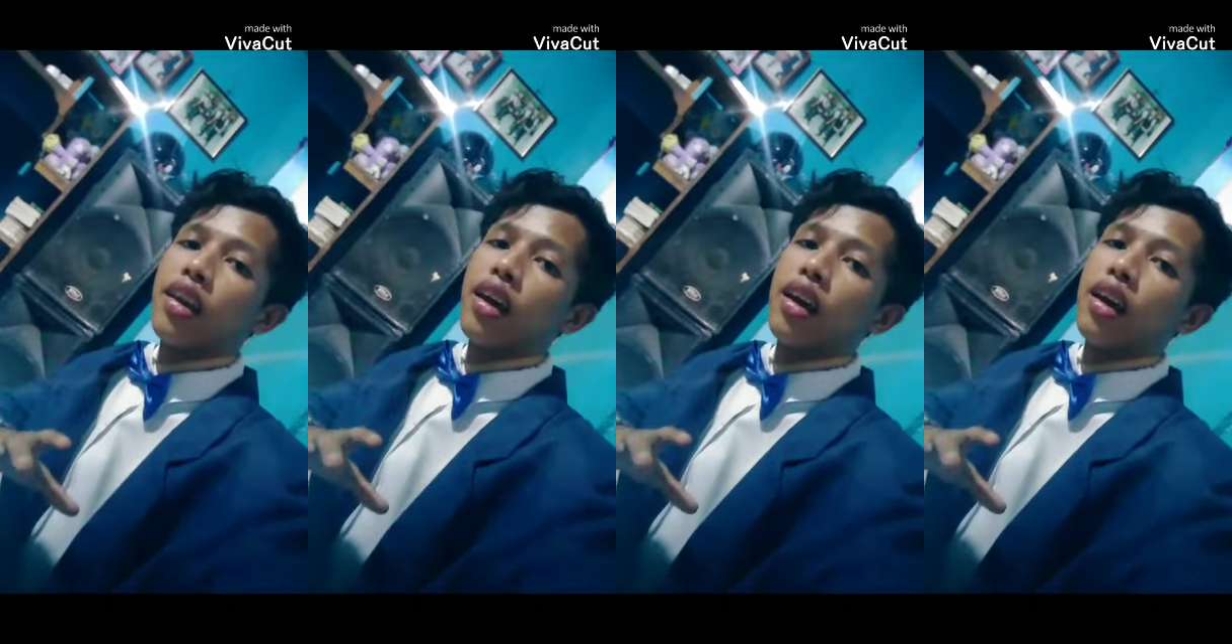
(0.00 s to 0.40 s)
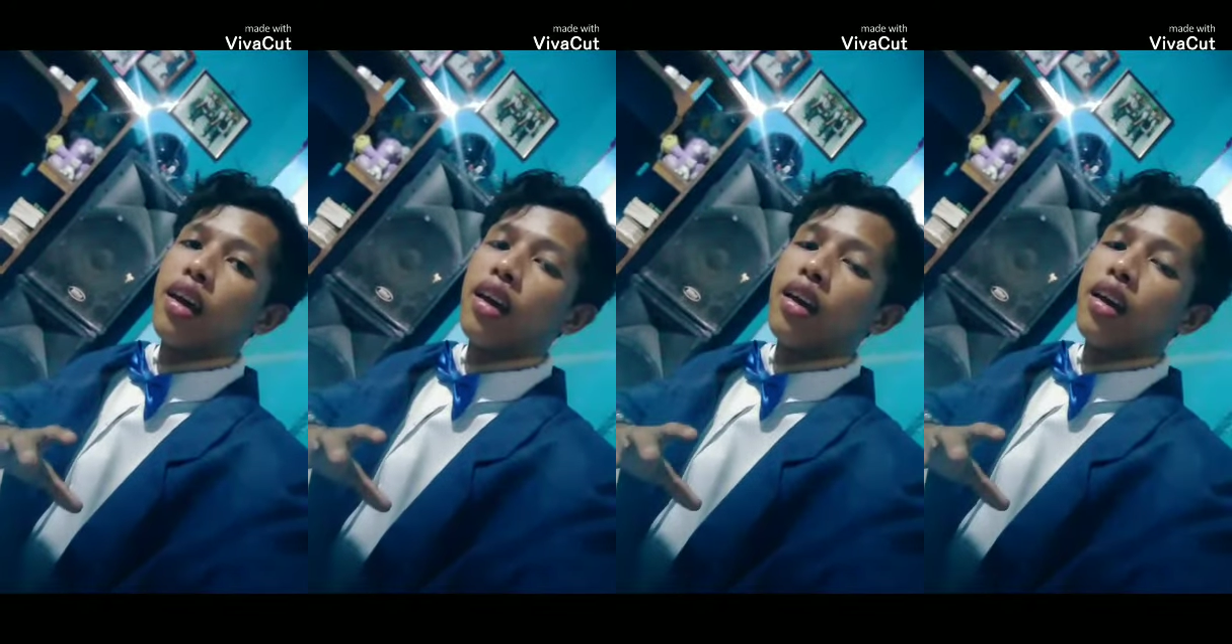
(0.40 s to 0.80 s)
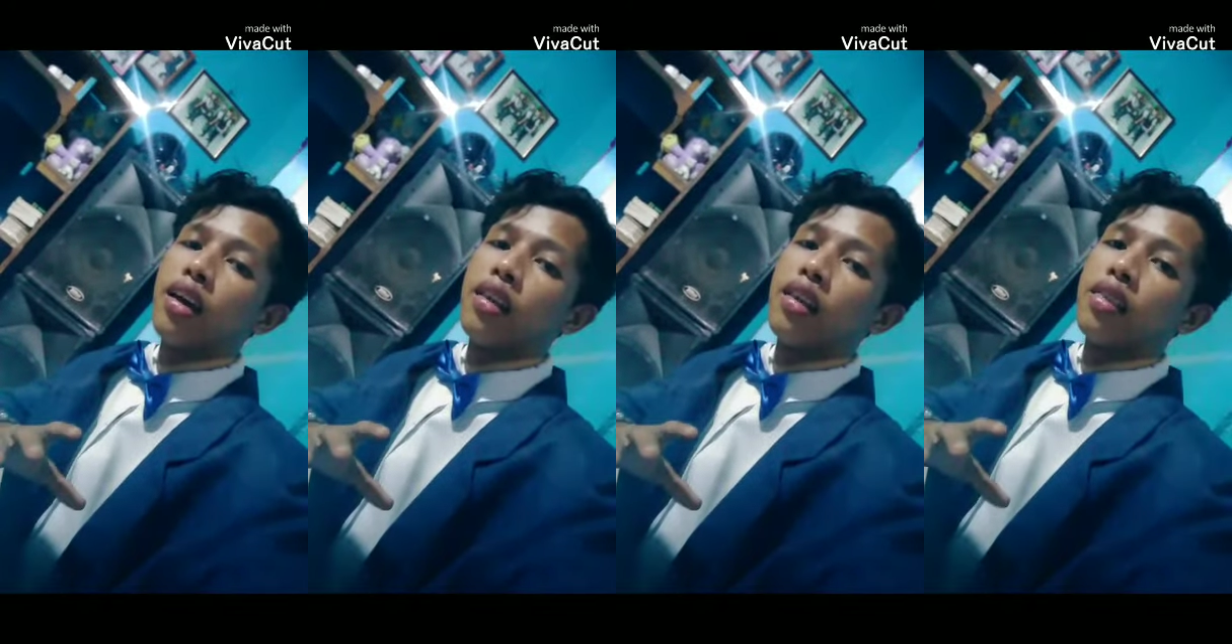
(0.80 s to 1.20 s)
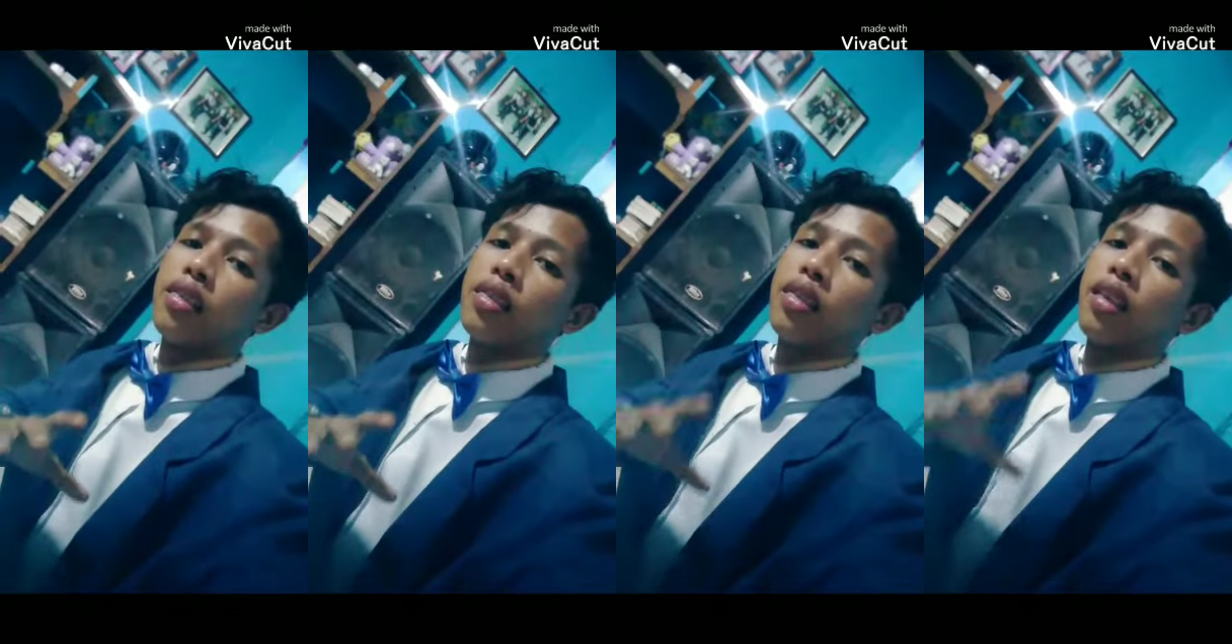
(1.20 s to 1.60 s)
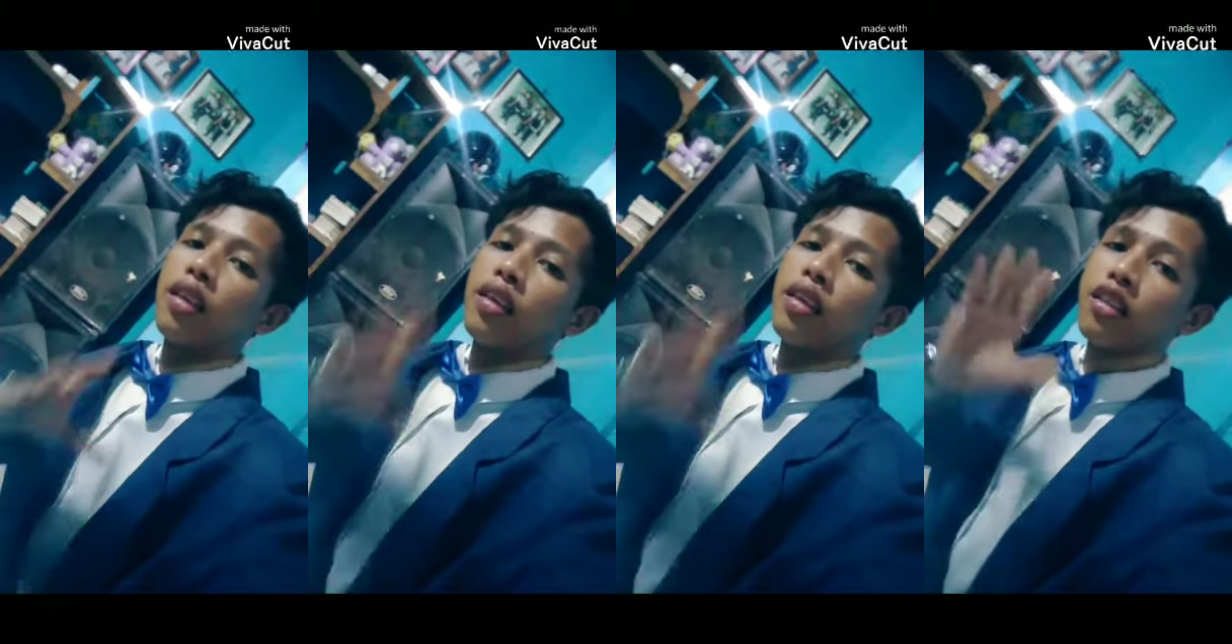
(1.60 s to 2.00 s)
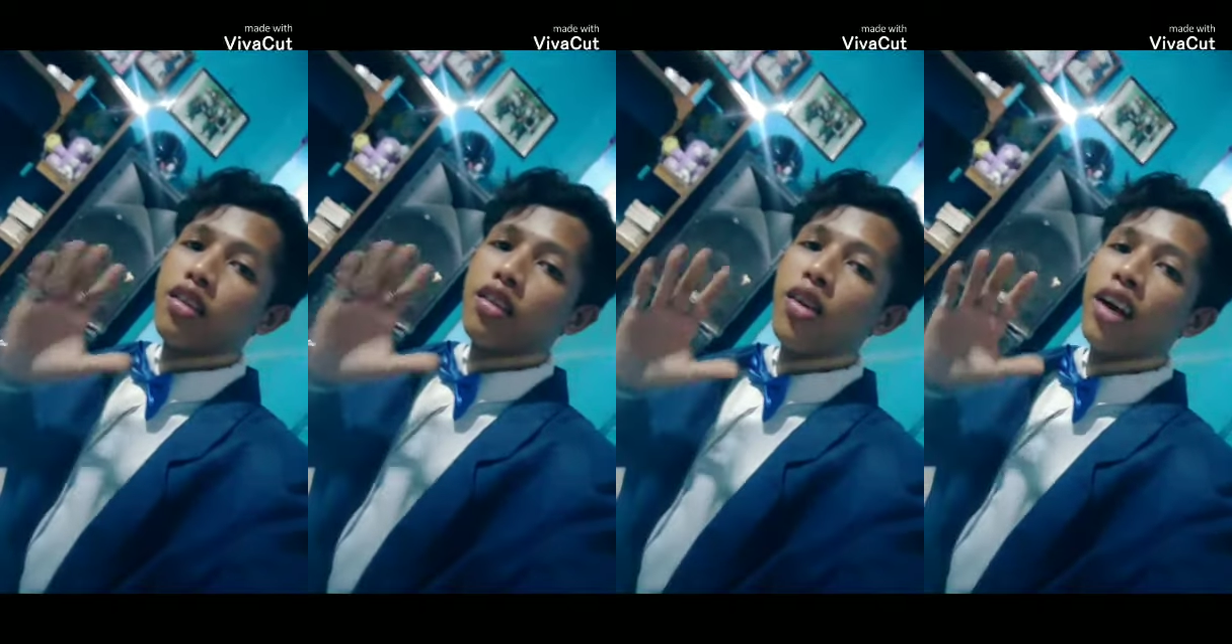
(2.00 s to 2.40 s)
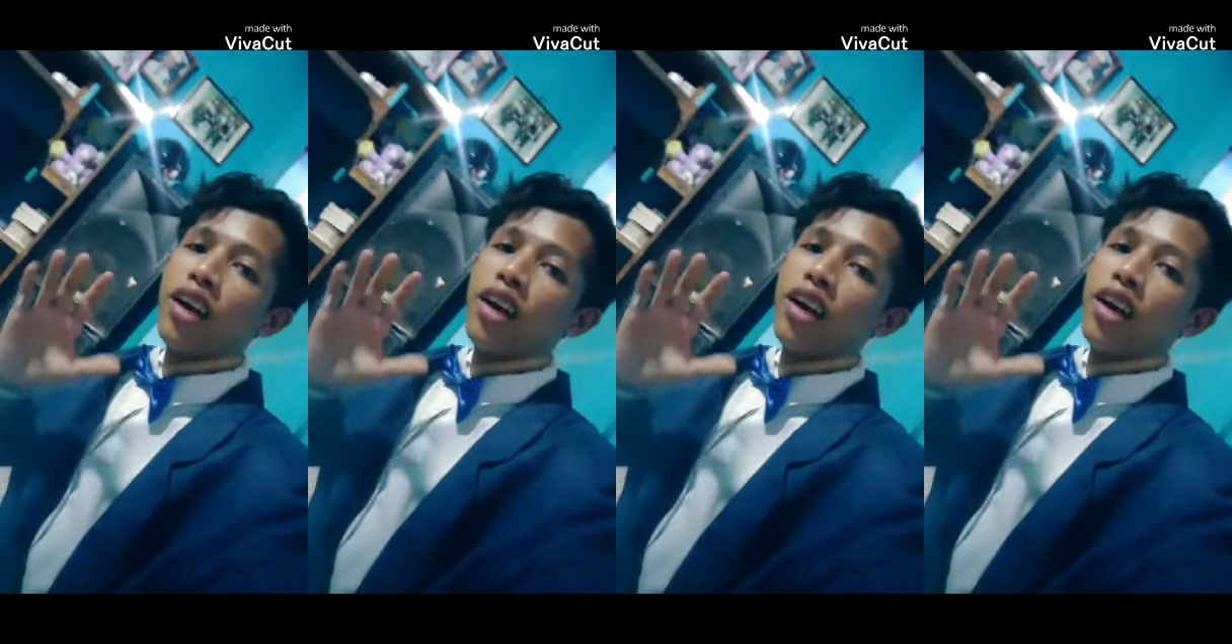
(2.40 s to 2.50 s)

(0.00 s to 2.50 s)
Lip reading: and let's go